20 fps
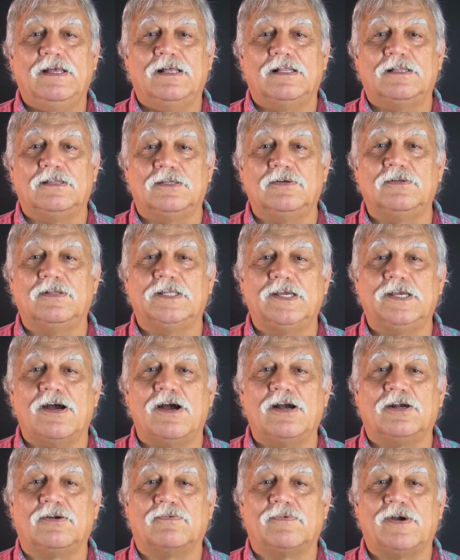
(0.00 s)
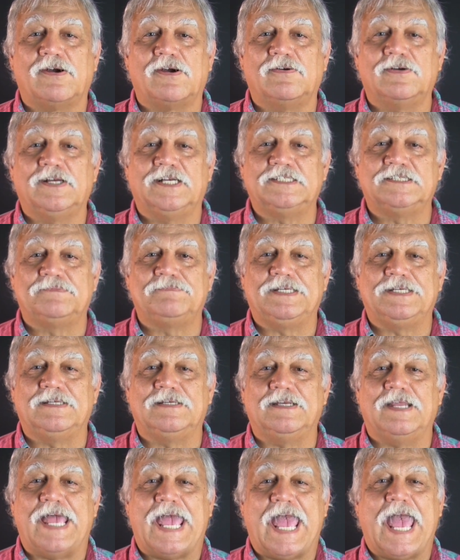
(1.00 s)
Leon Guerrero has
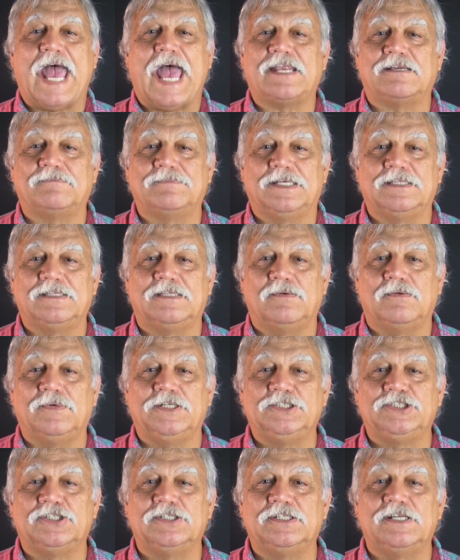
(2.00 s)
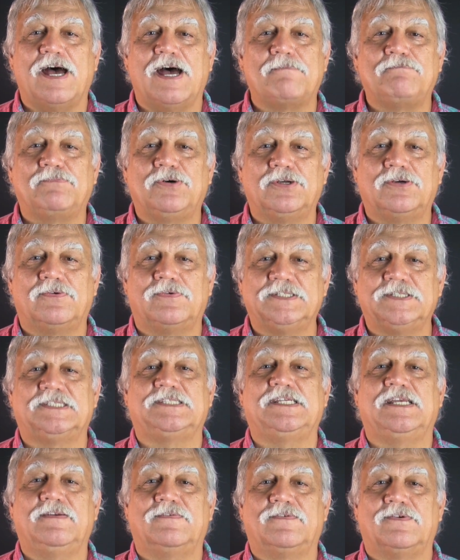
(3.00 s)
been adamant that we should not put a
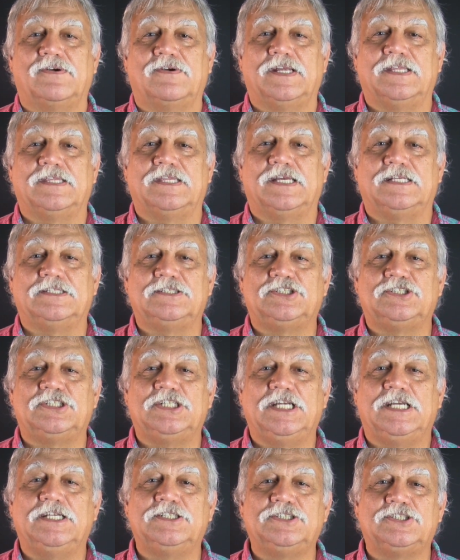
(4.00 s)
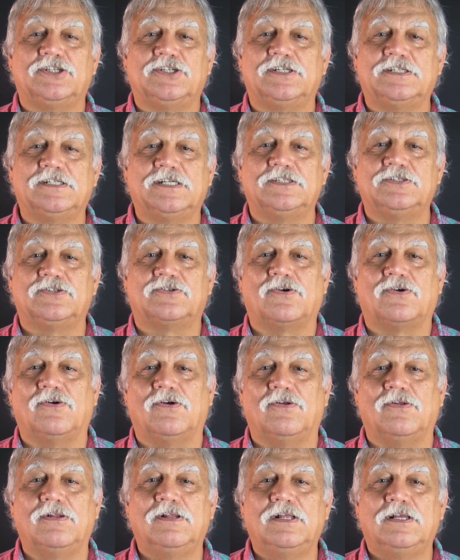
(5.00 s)
receiver in, that she should
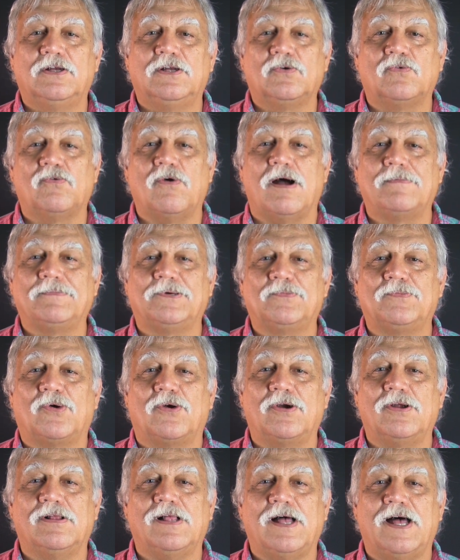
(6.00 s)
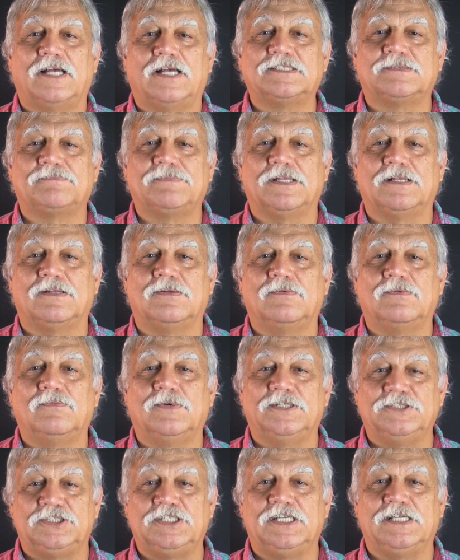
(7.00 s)
control Guam Memorial Hospital
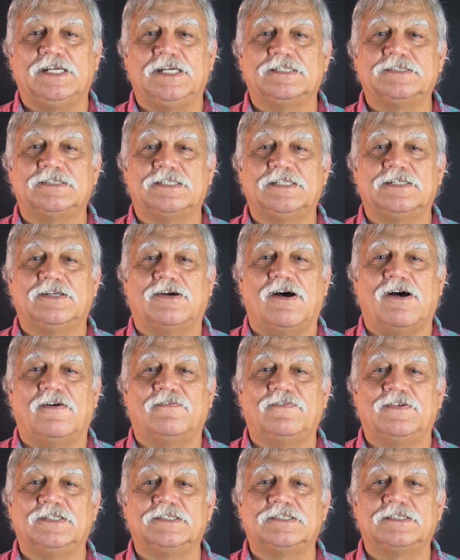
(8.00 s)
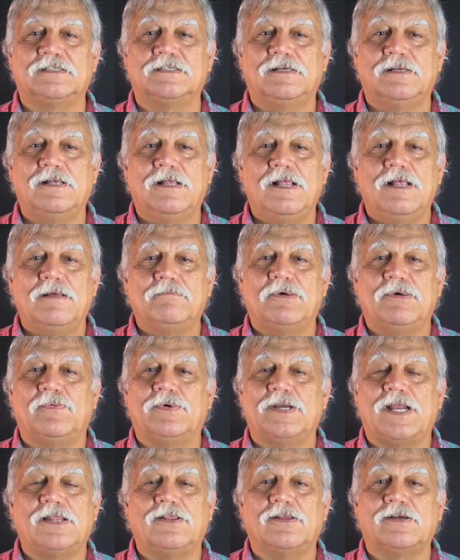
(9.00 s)
when she gets into office. But
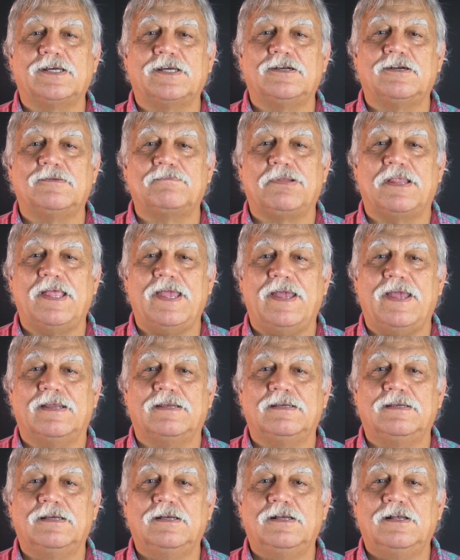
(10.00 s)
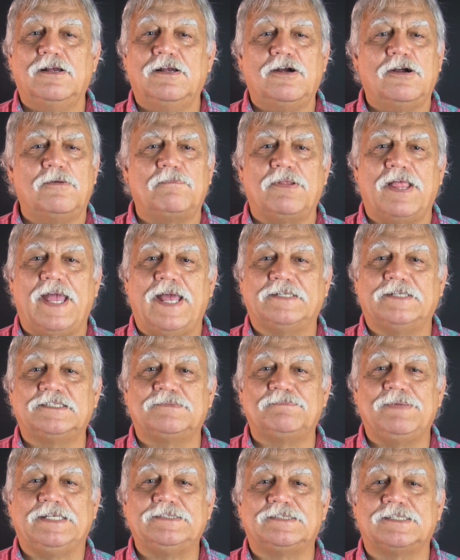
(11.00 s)
when I look at her plan is
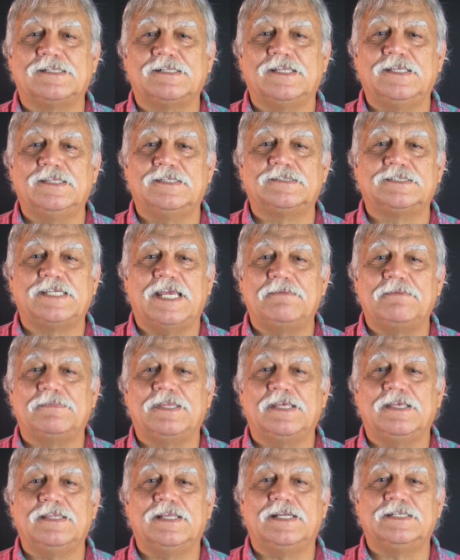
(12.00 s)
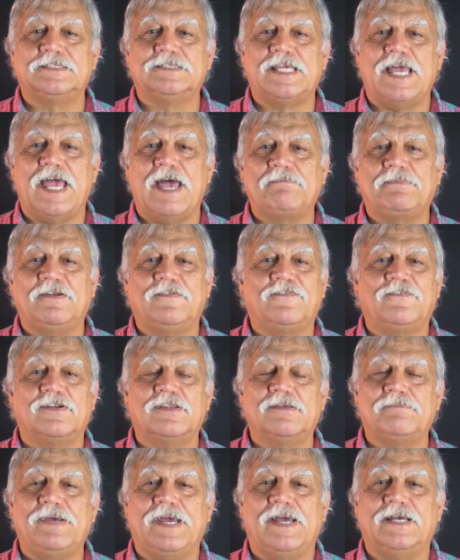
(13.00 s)
basically the same thing that has happened for
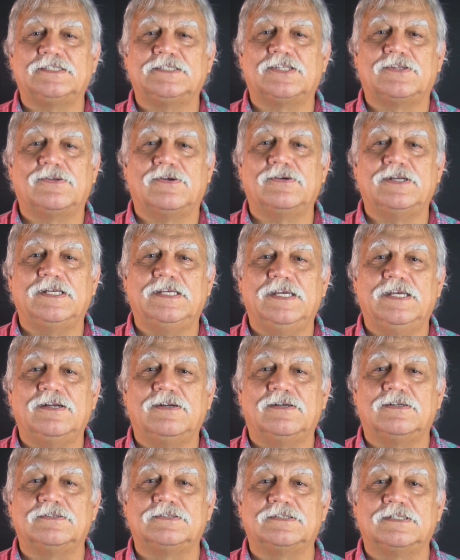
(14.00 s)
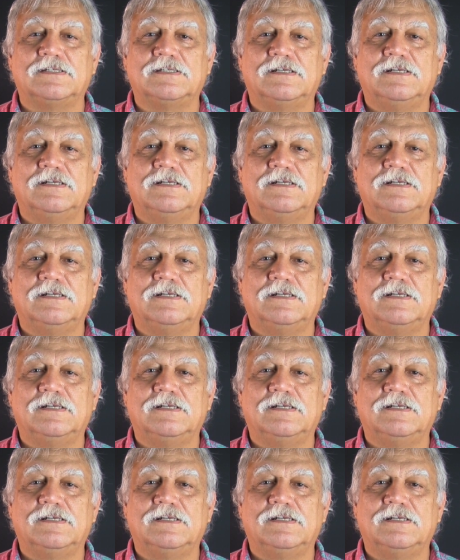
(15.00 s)
the past 30 years.